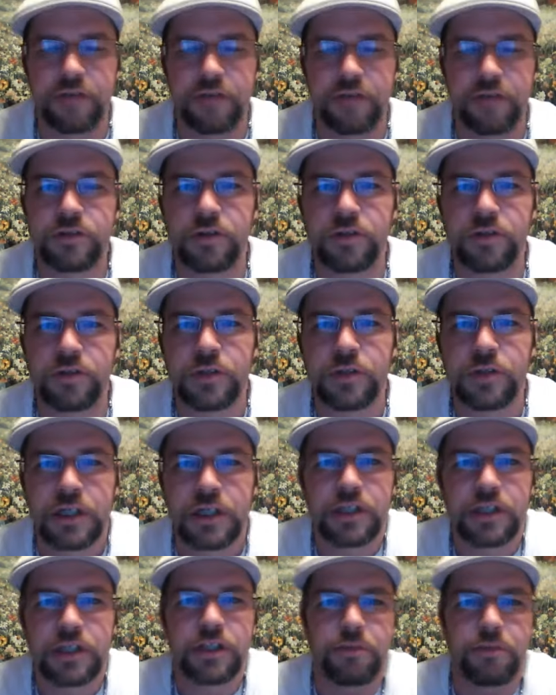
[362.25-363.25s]
So,
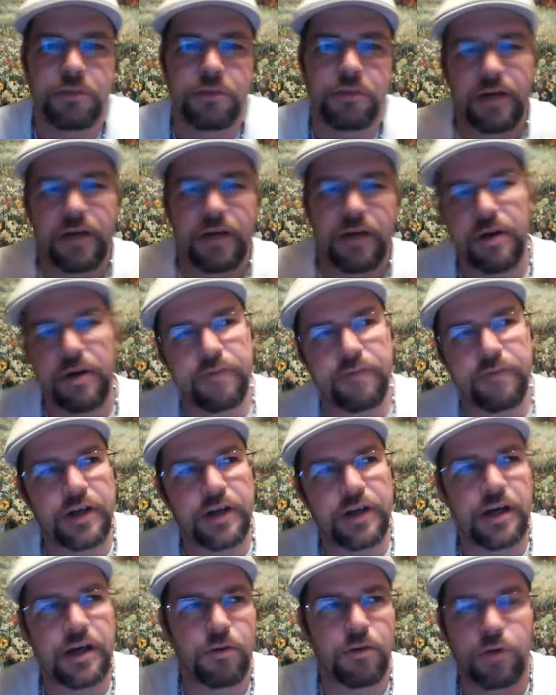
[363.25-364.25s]
play around, find
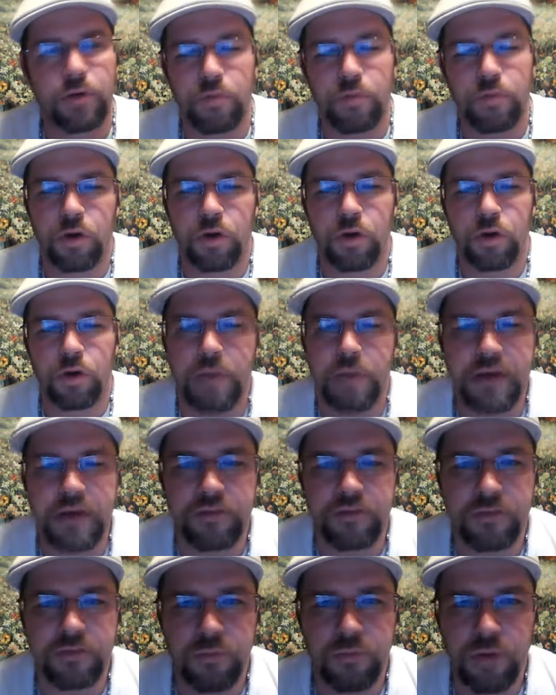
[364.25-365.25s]
out what works
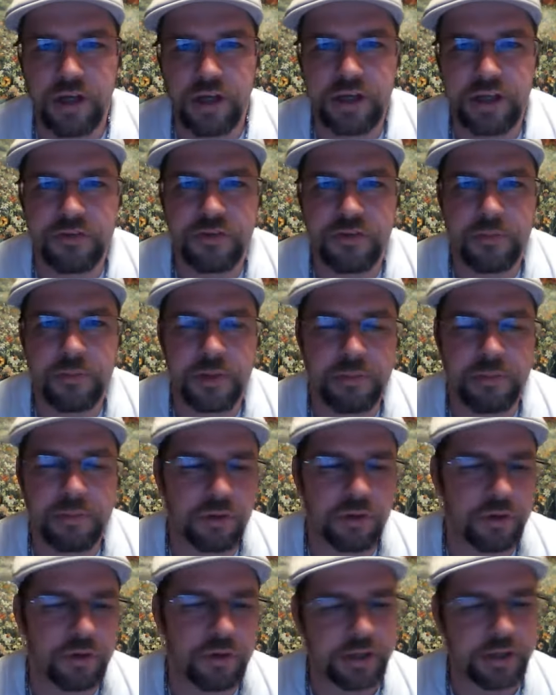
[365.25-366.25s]
best and what gets the
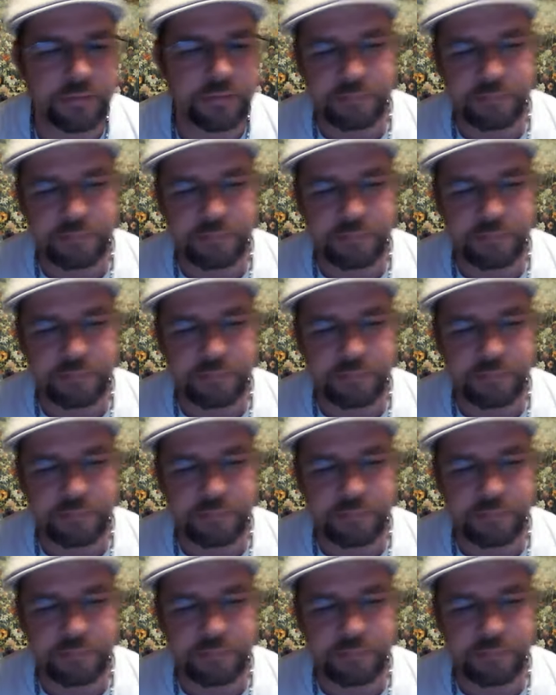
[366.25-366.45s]
people looking,